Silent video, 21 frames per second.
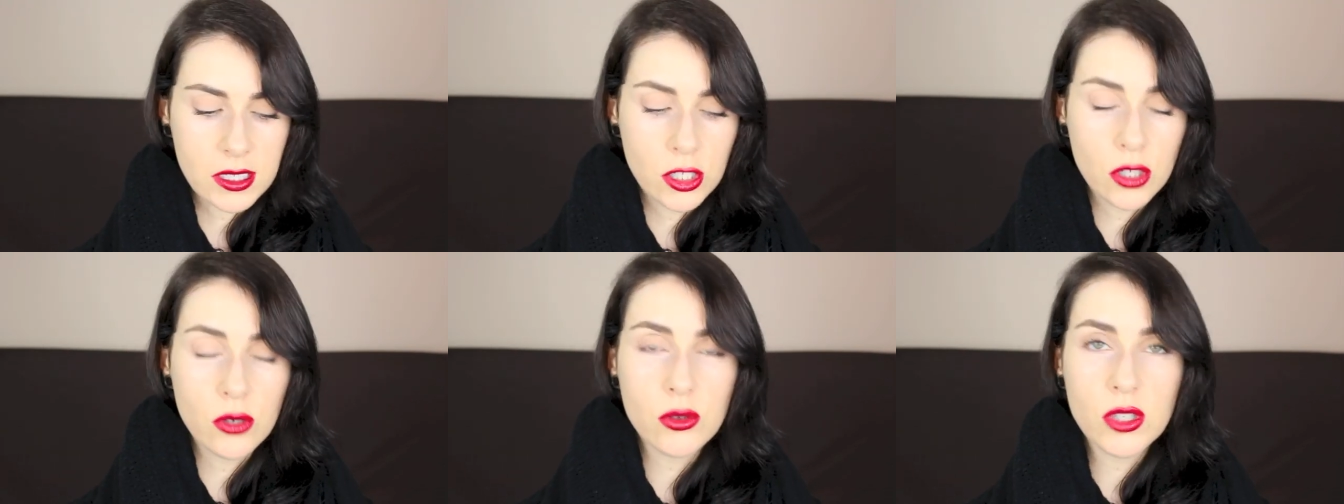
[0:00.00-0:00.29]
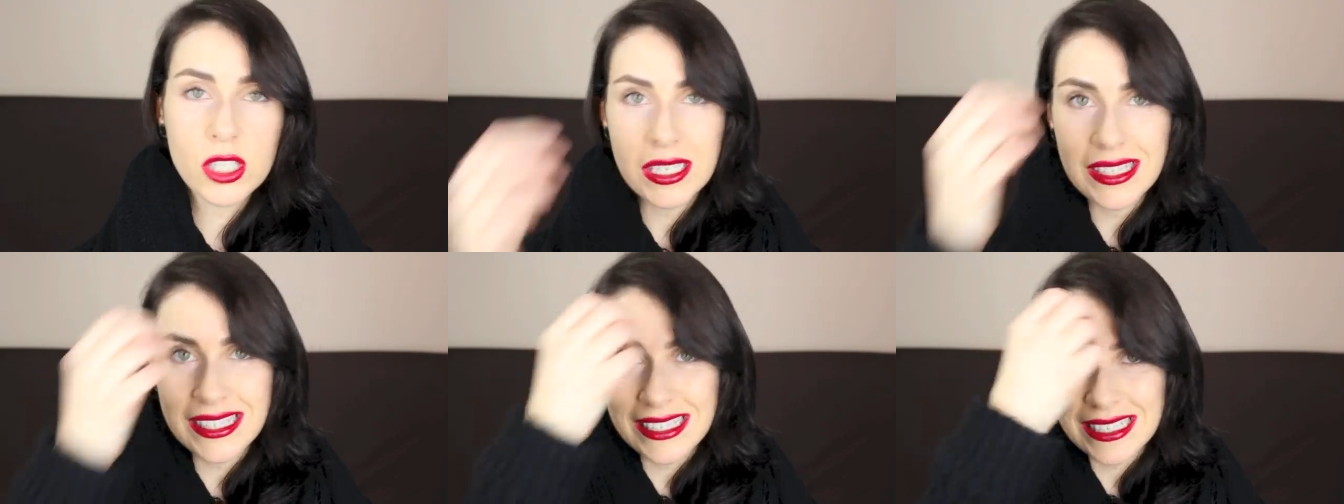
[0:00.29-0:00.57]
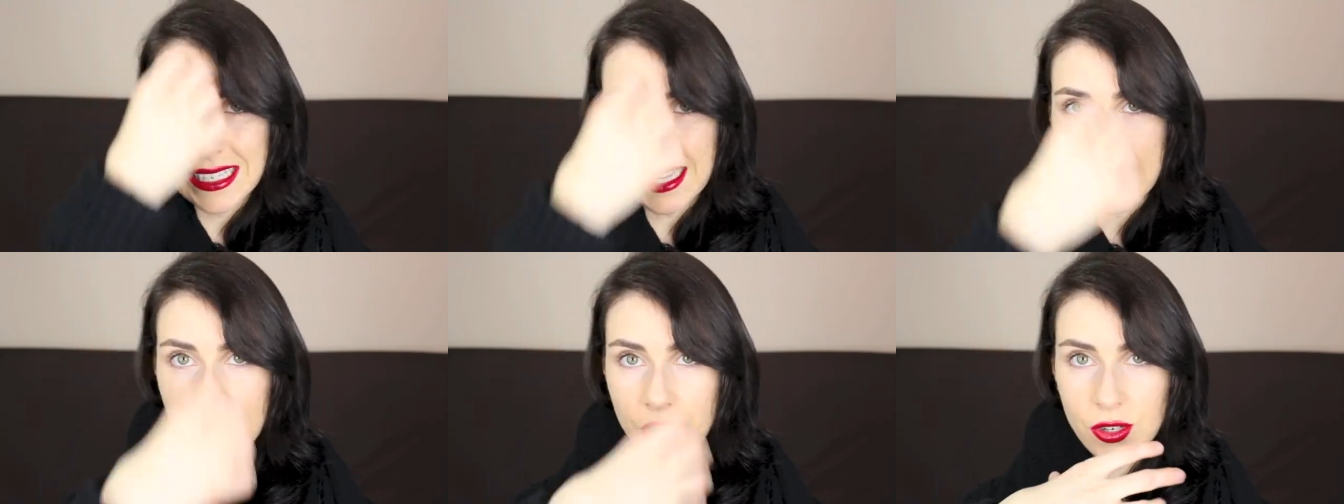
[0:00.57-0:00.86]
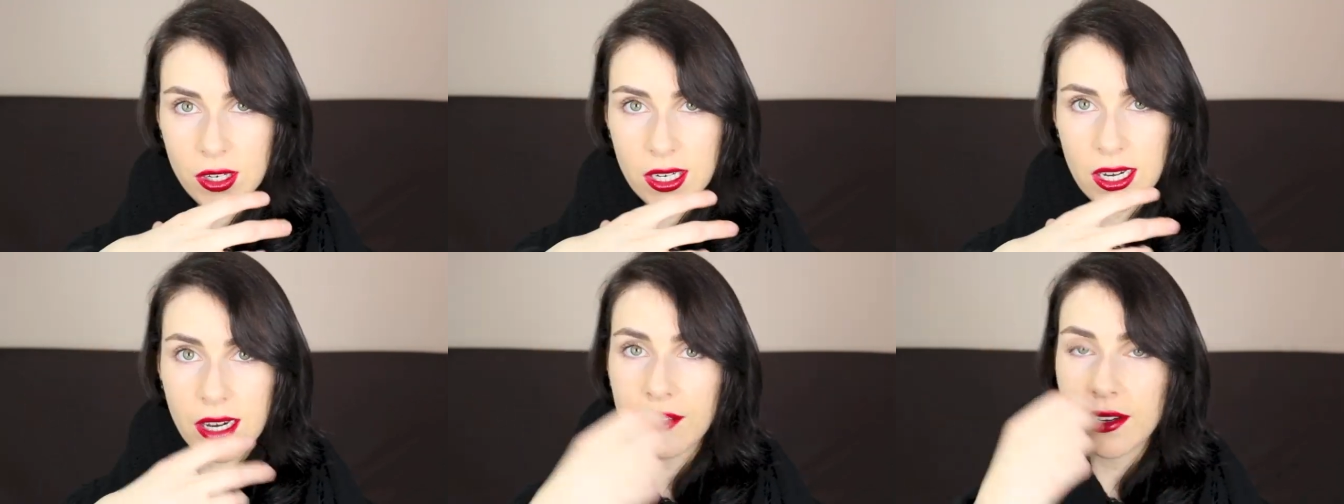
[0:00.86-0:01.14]
usually the
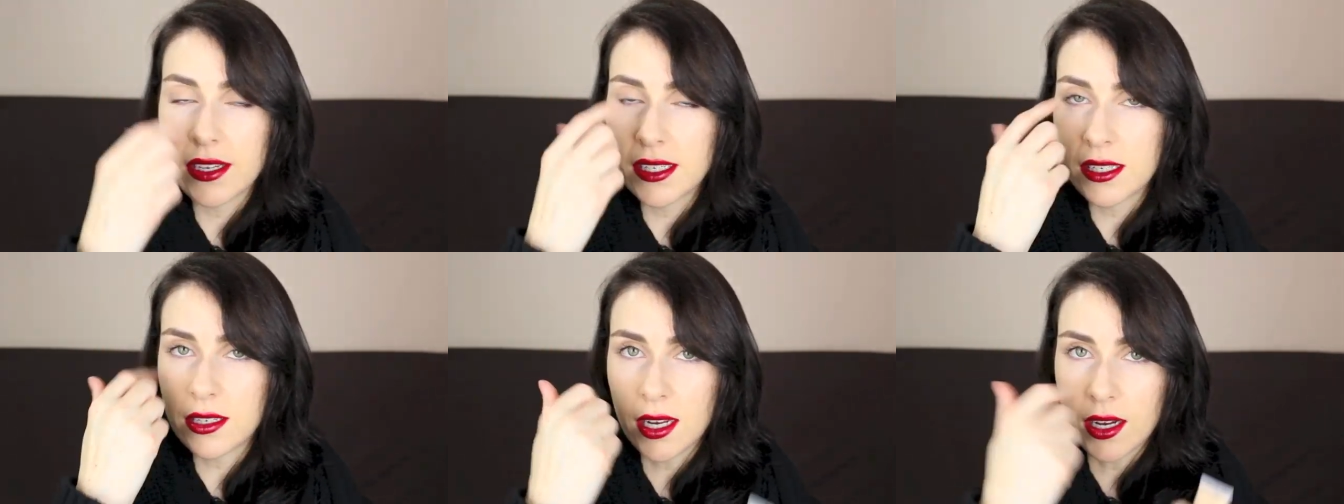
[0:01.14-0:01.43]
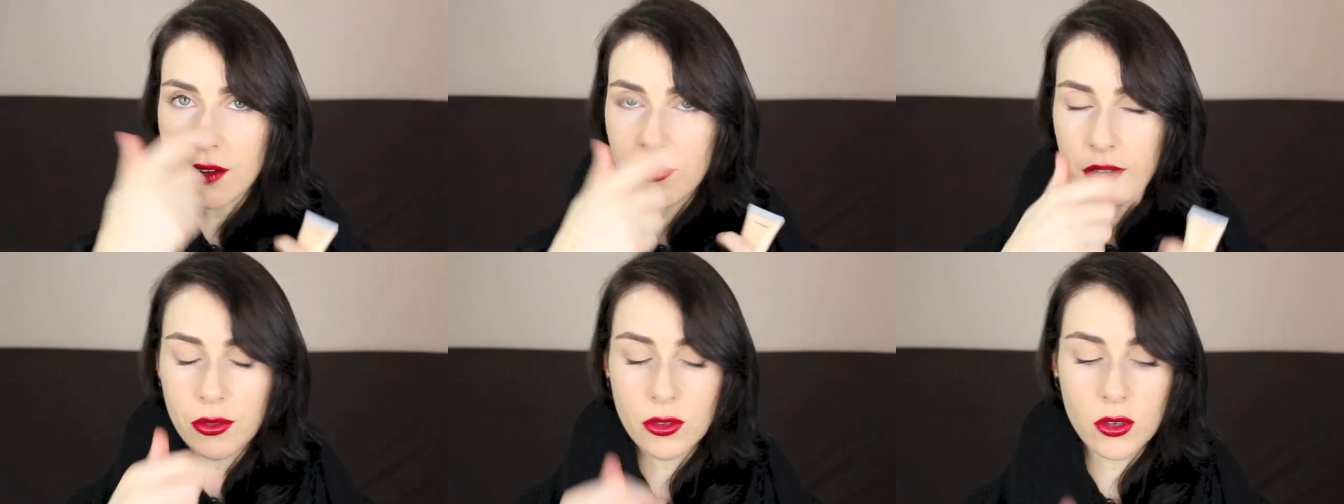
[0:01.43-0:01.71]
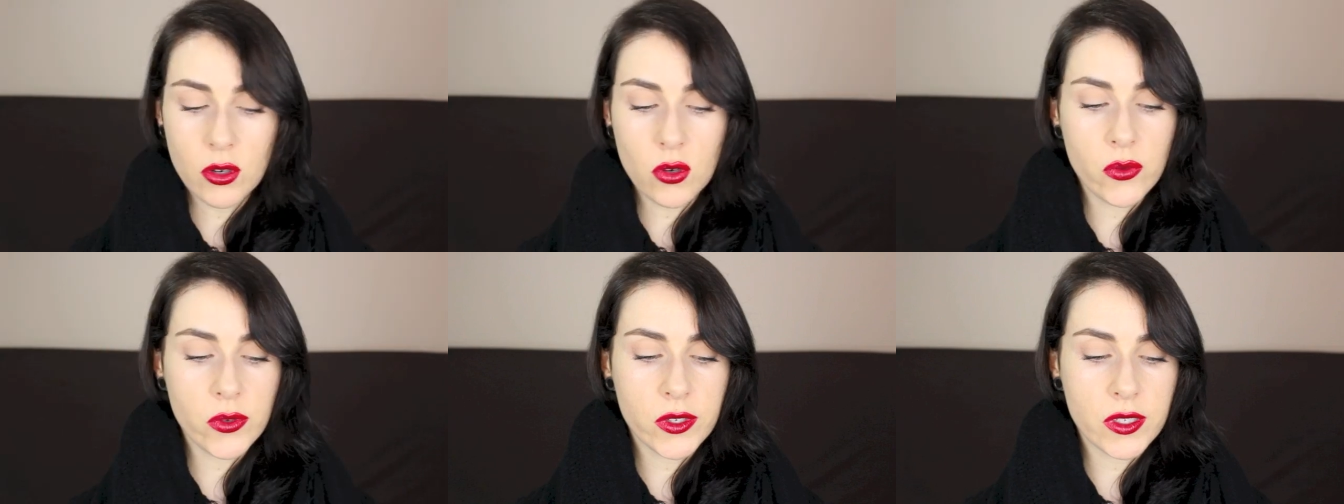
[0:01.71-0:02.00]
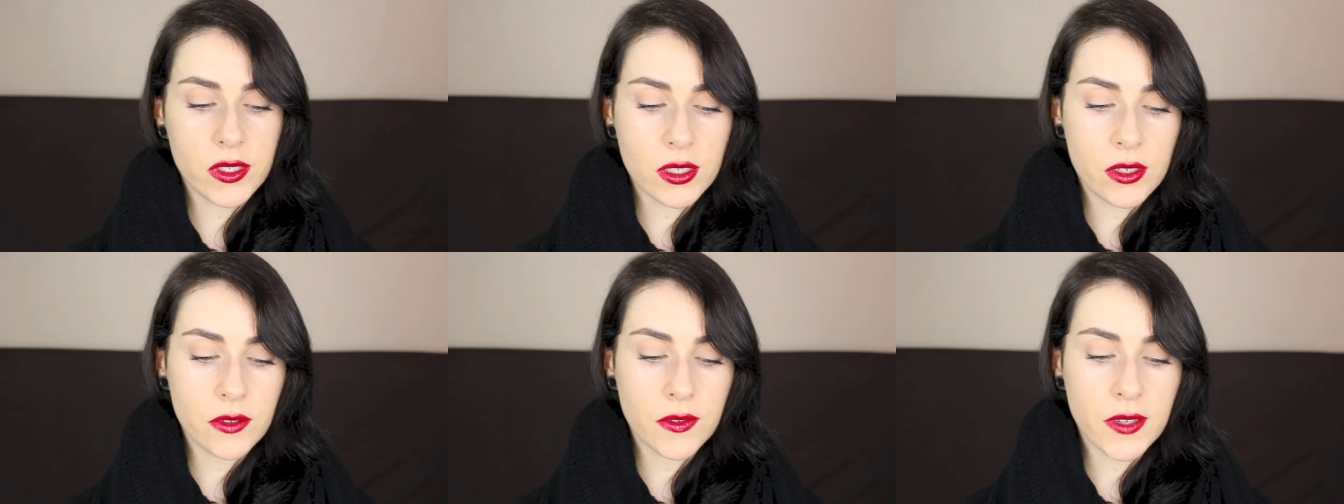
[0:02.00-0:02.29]
central areas, like around the nose
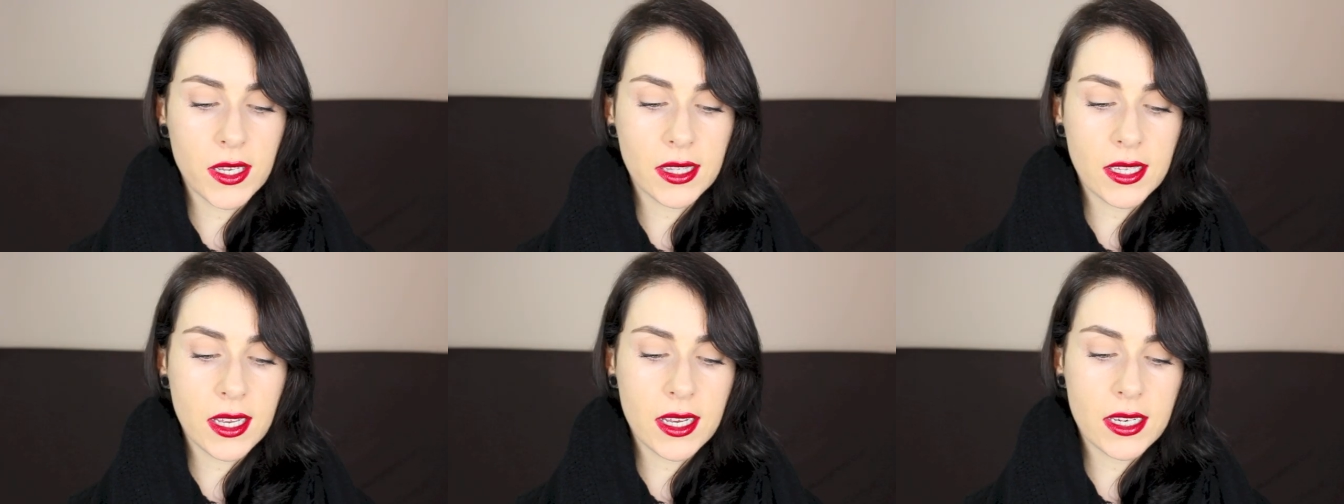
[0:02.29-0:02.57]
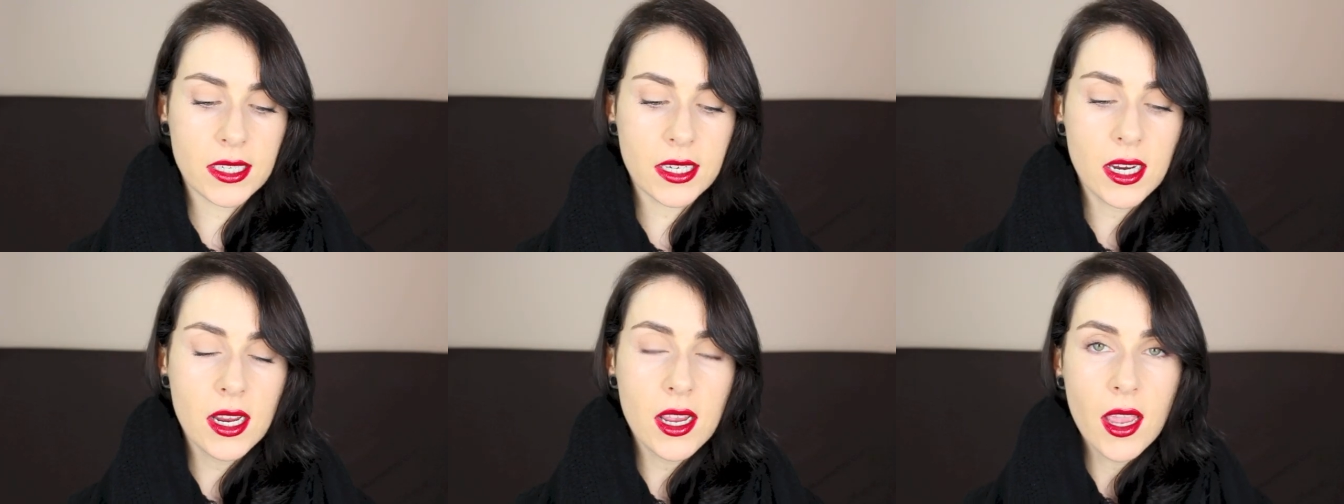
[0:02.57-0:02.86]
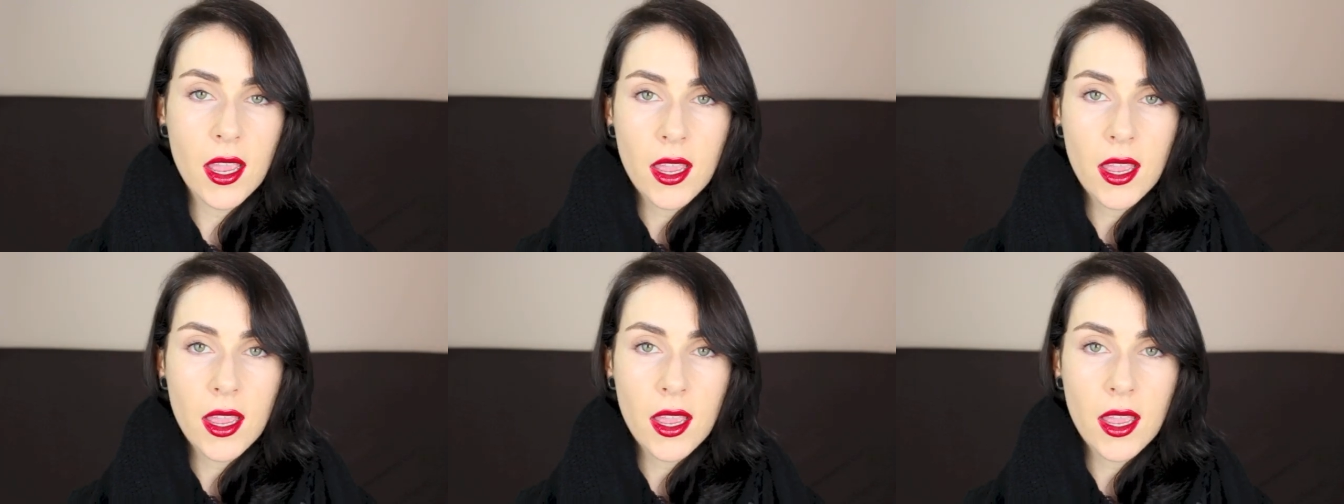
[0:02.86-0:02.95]
and stuff like that,